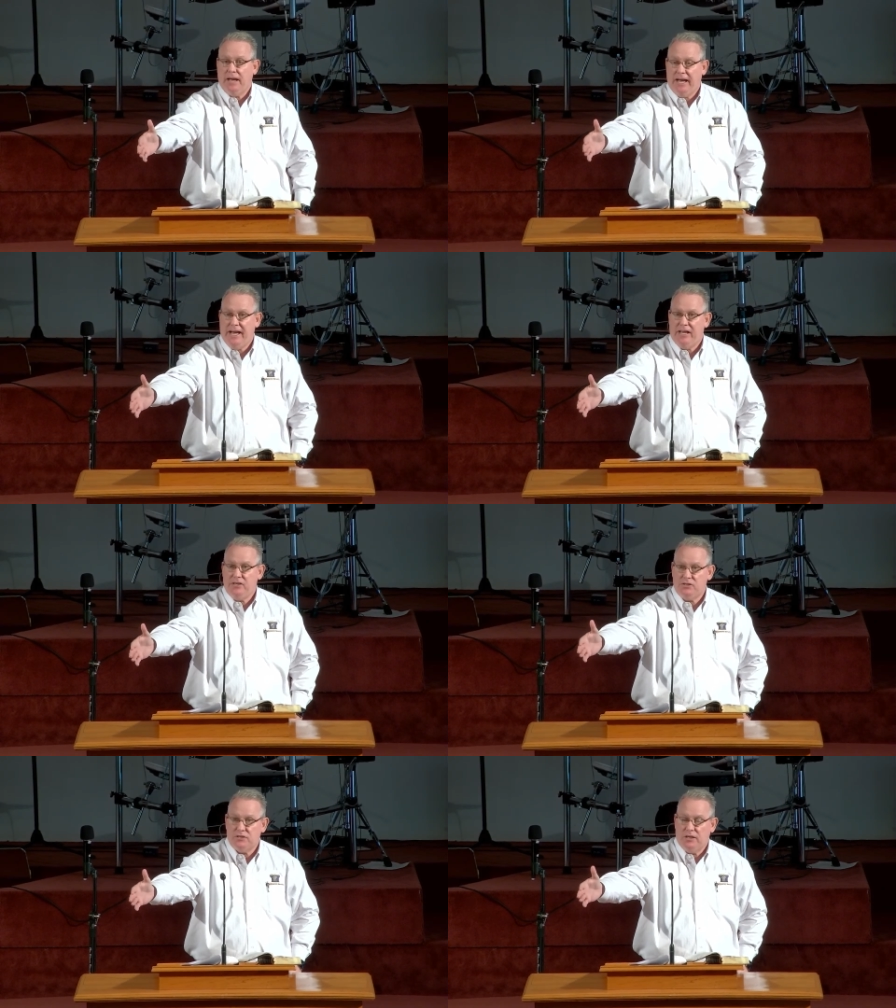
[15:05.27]

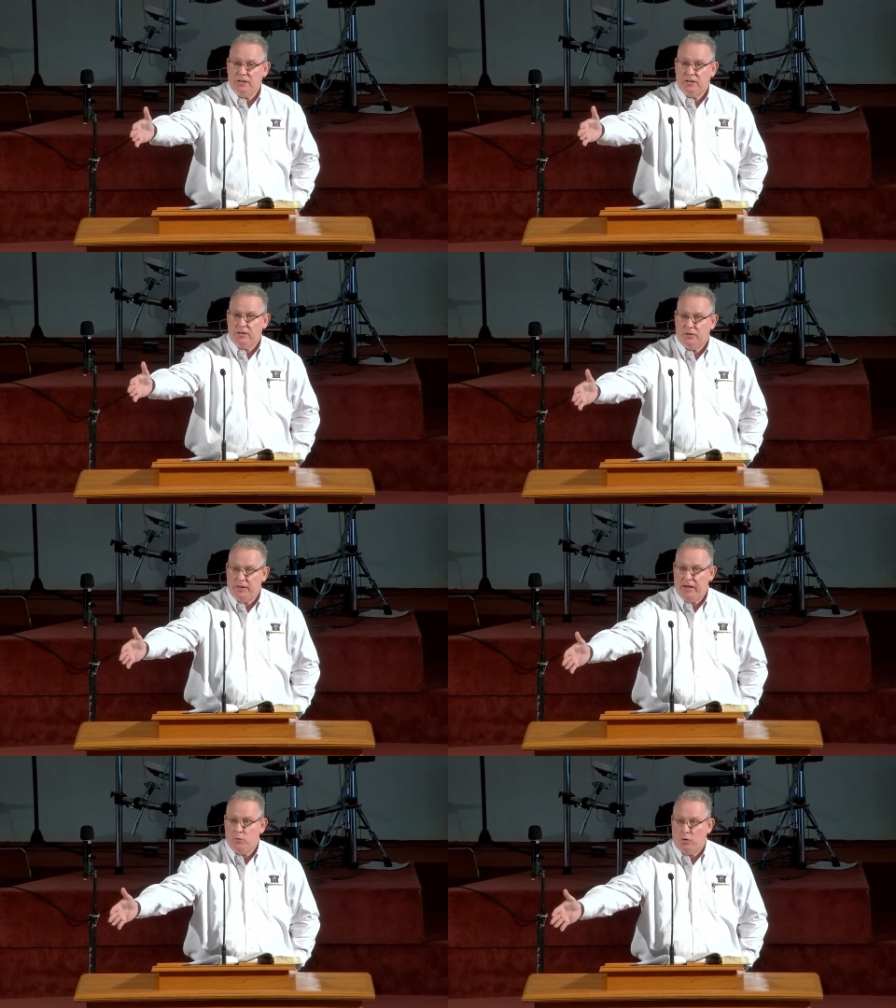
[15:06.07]
as
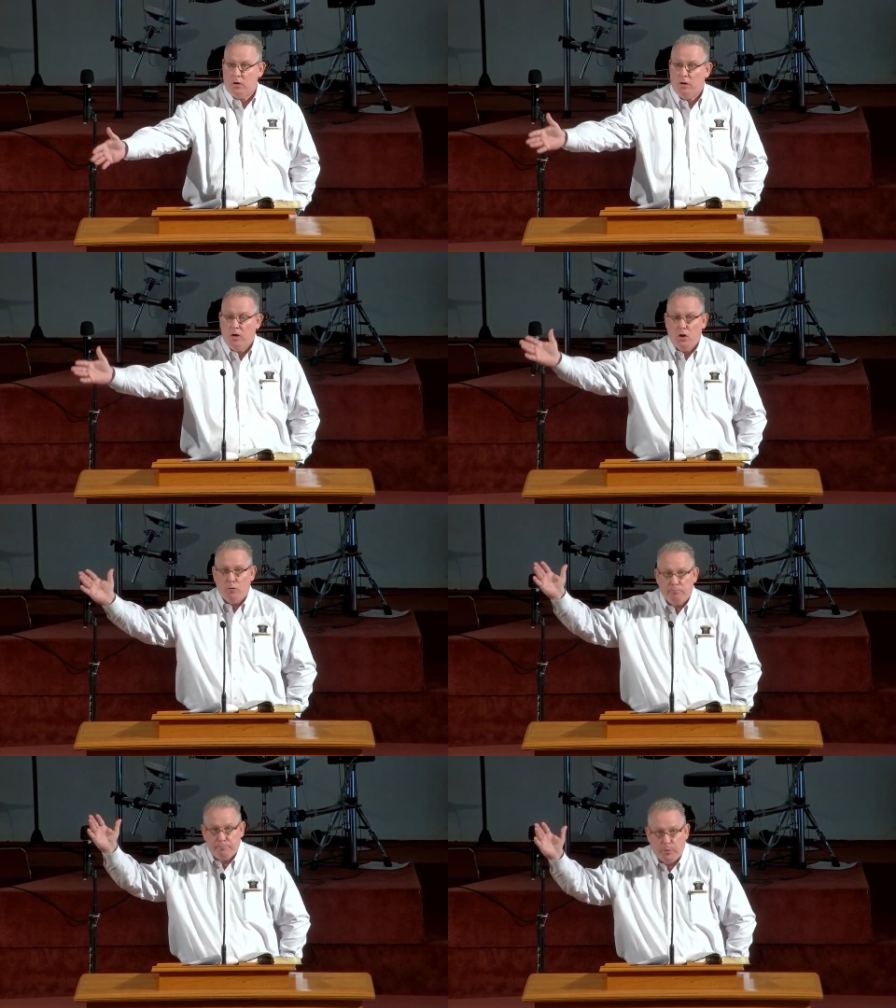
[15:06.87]
they were
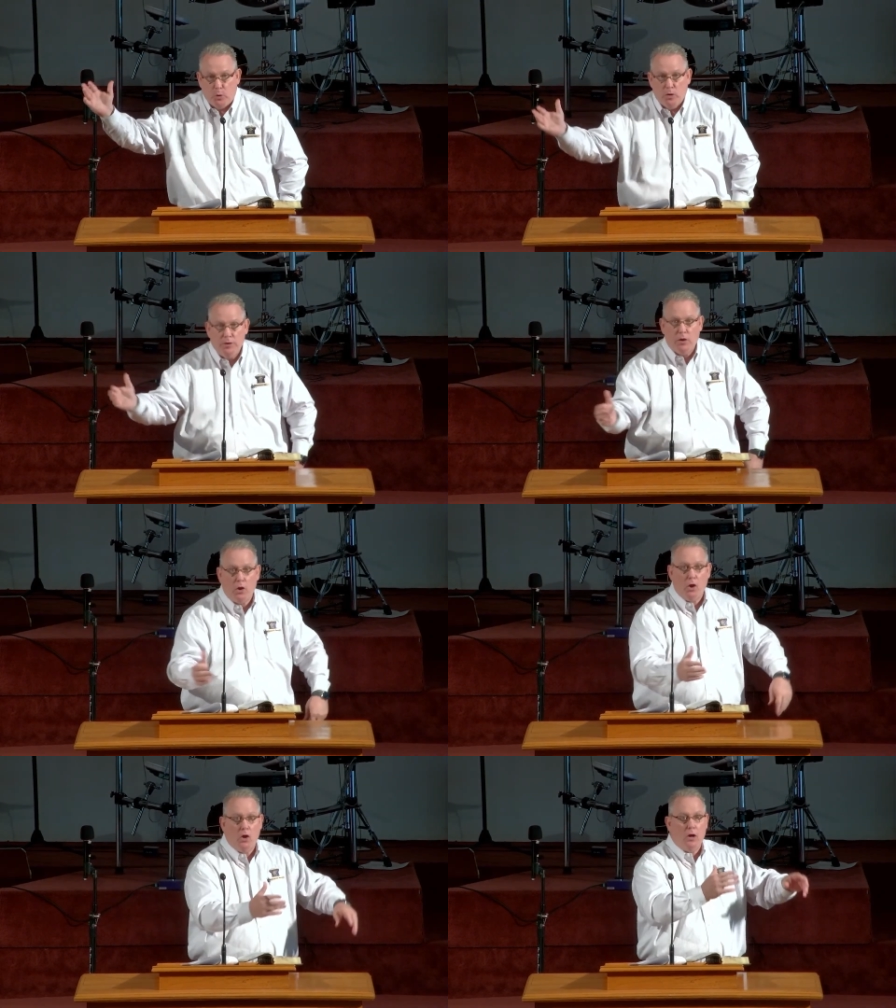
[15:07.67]
borne
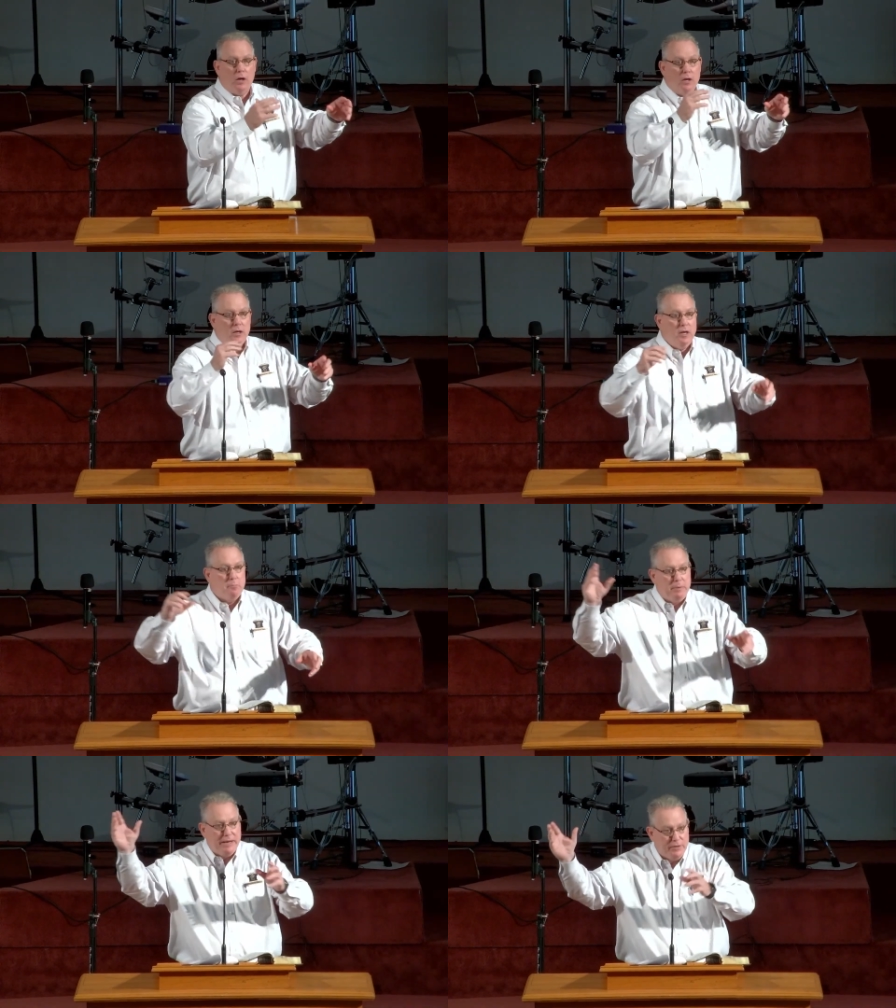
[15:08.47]
along
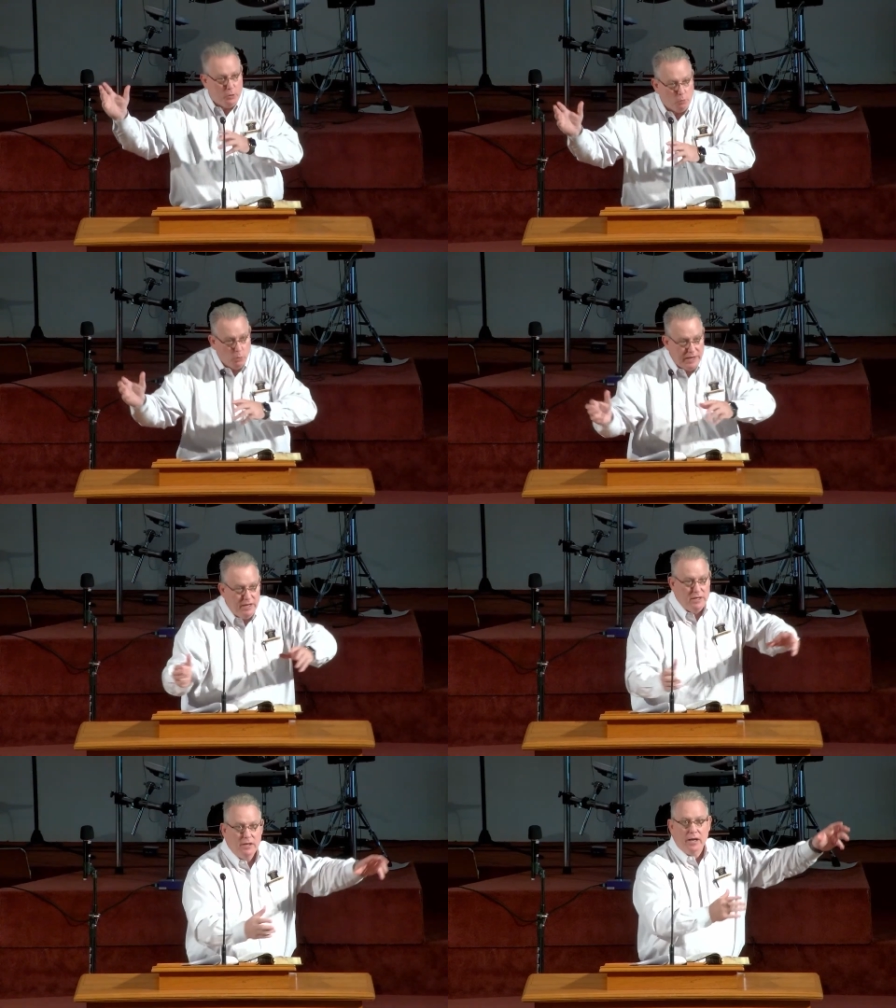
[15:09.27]
by the
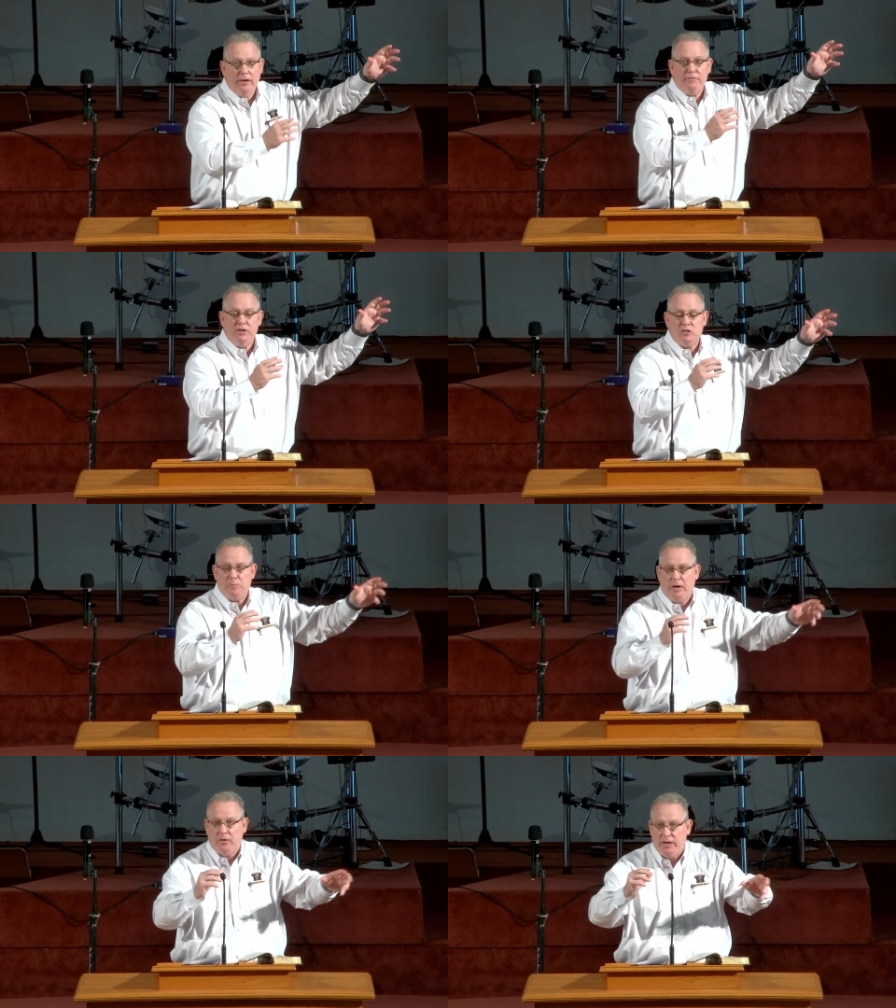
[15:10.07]
wind of the
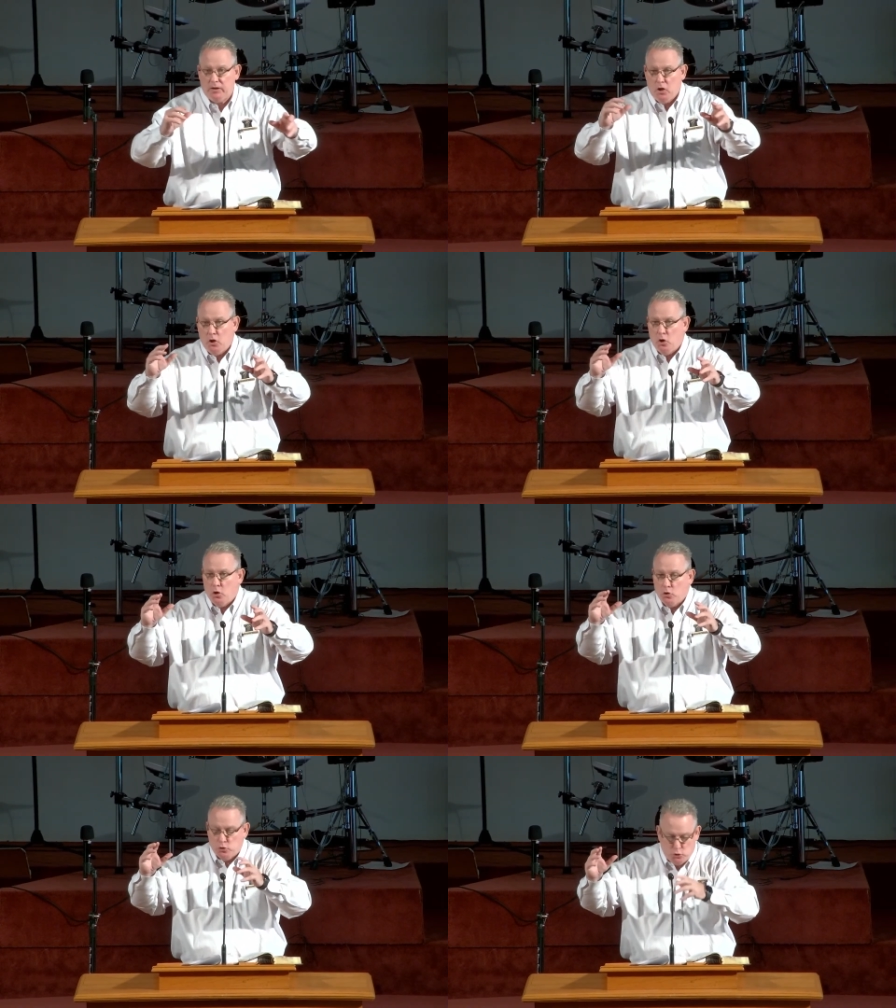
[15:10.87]
Spirit
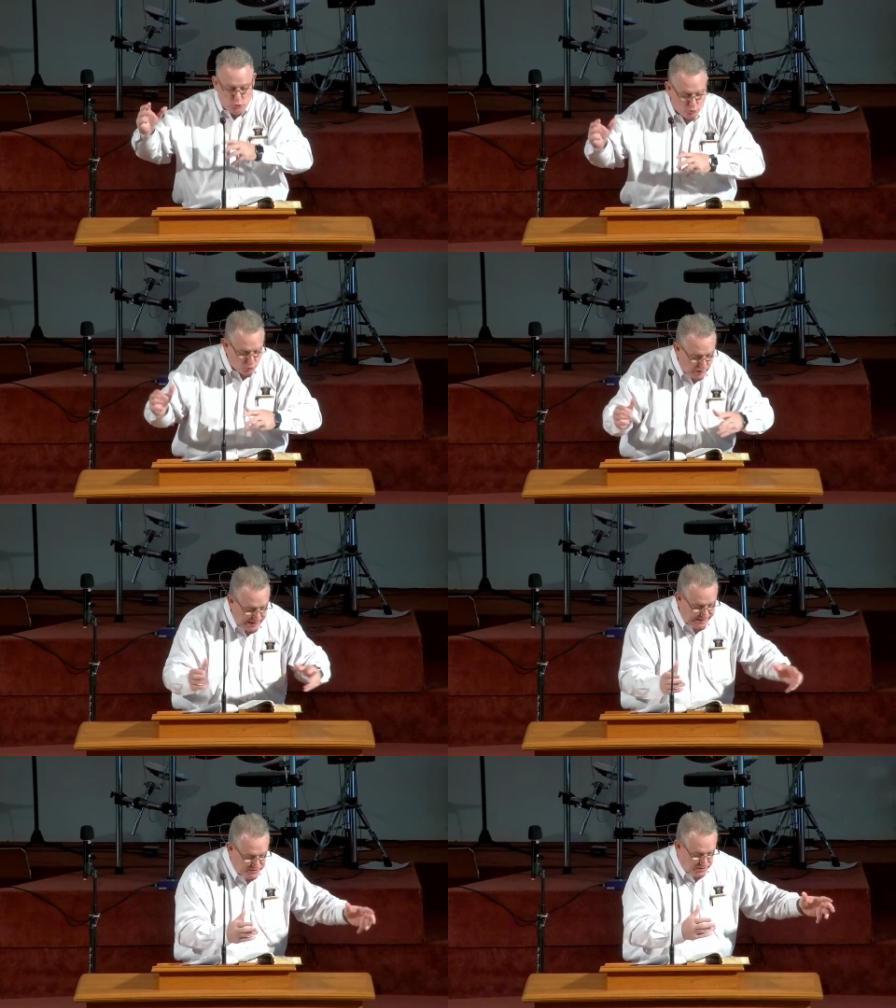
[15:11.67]
to
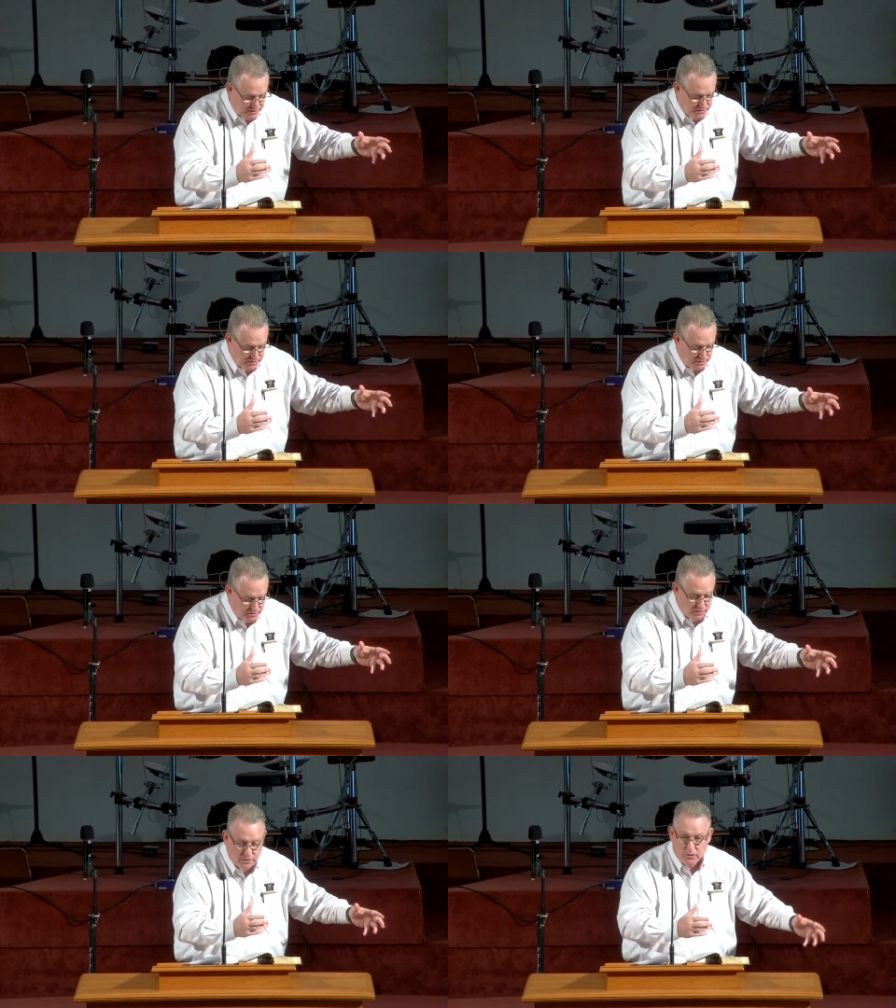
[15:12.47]
write
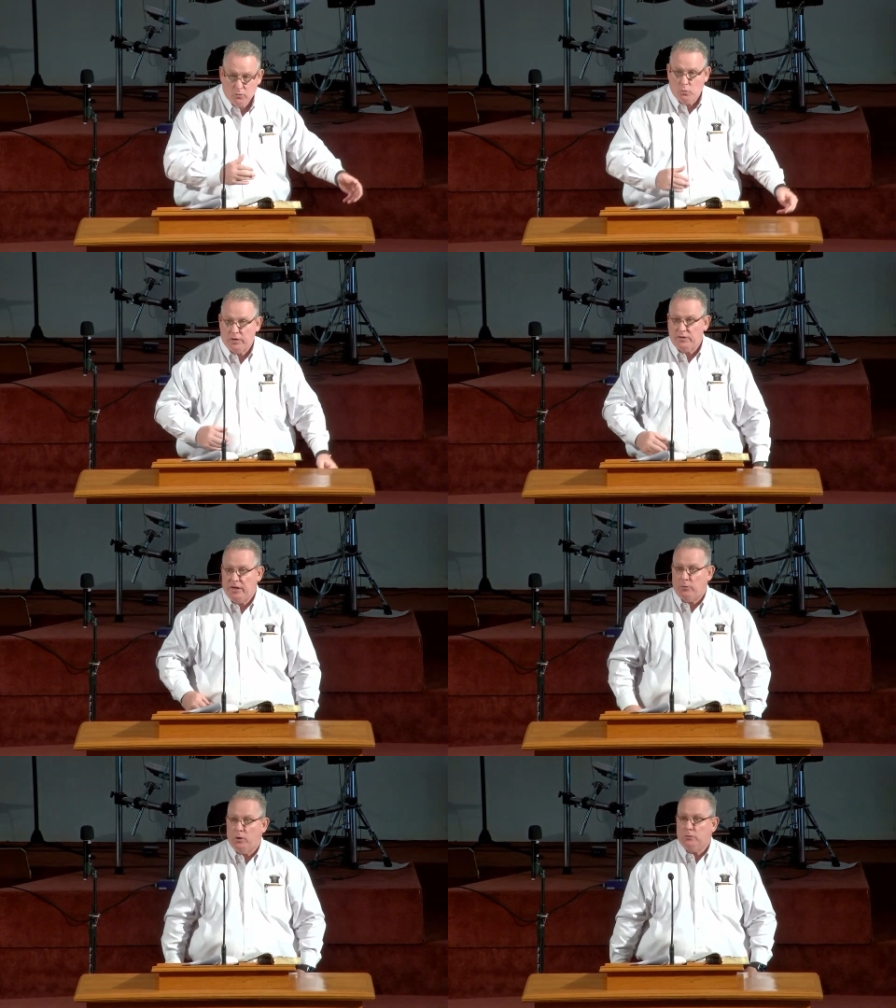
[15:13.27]
what
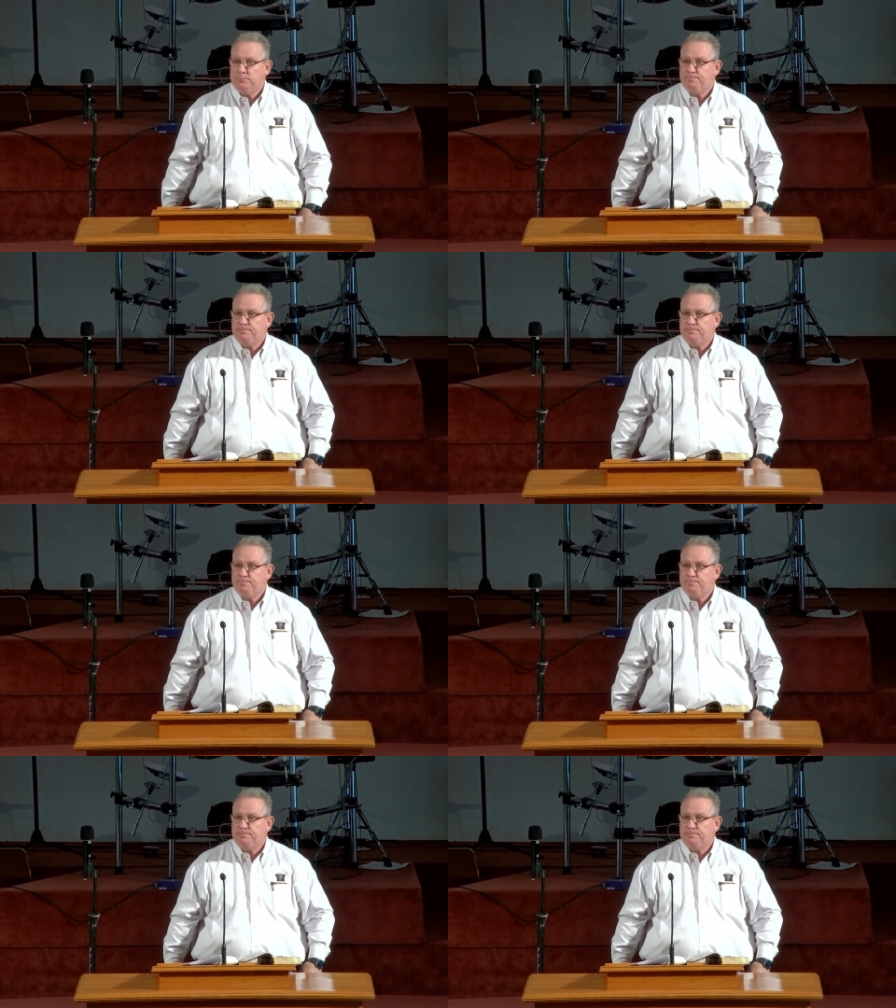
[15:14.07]
they wrote.